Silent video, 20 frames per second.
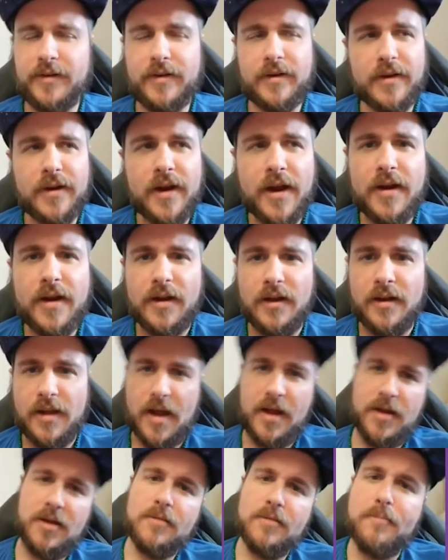kind of let
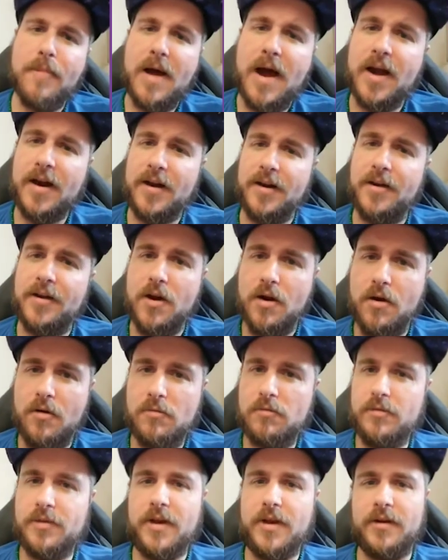your body
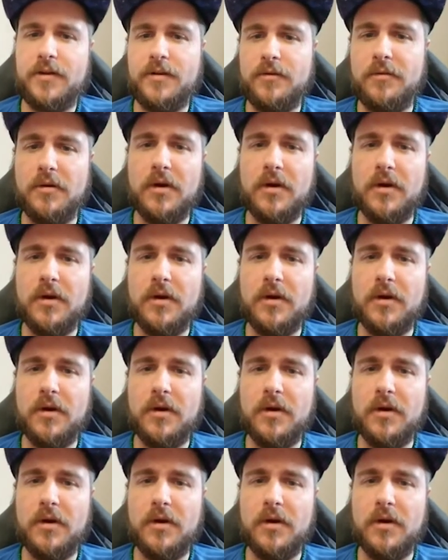know that you